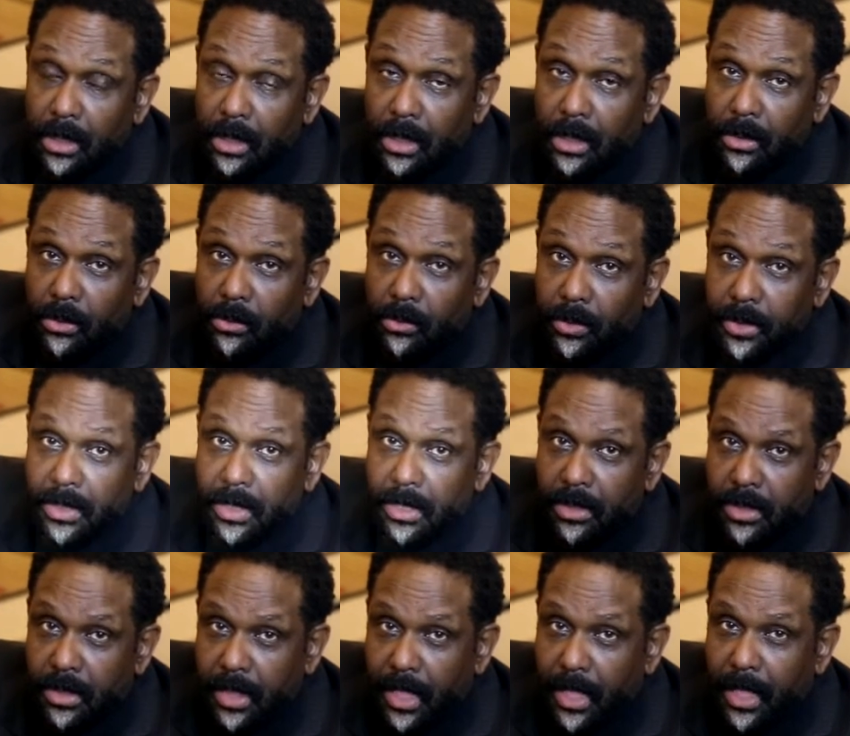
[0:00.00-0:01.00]
Uh, we
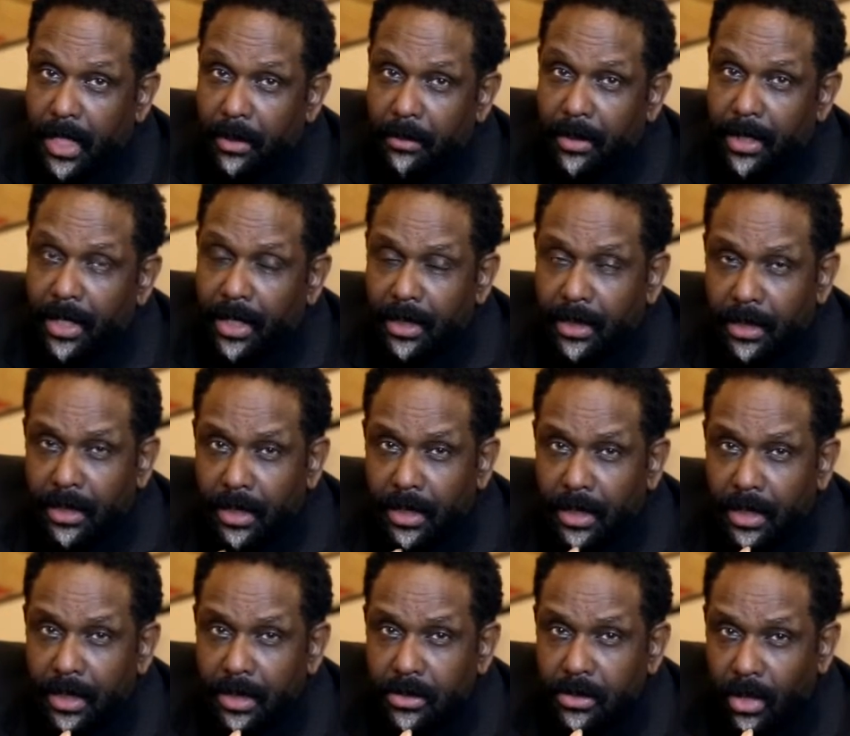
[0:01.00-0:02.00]
just say, amen,
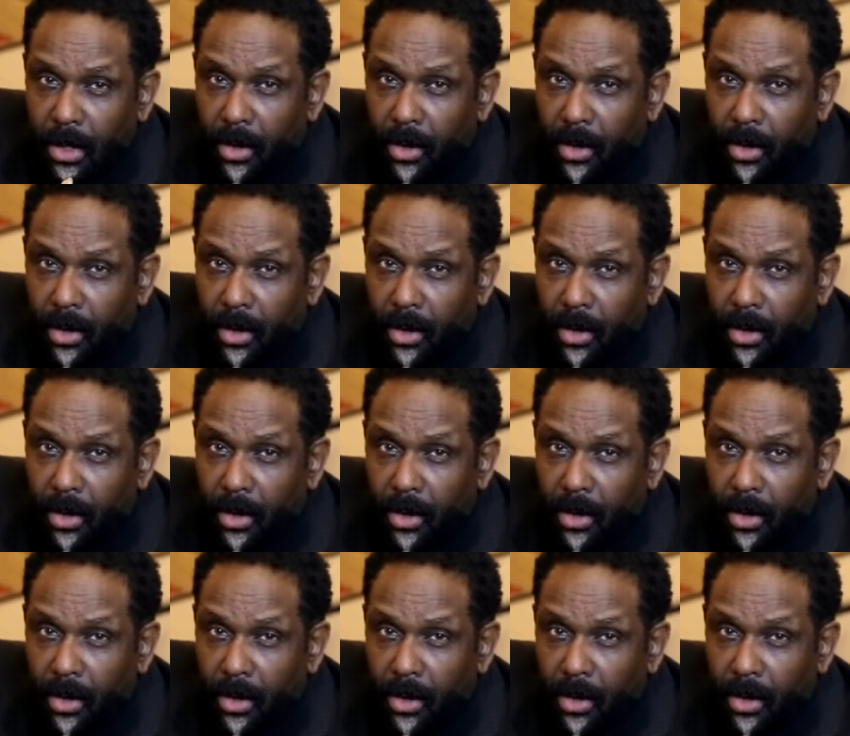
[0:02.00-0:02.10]
it's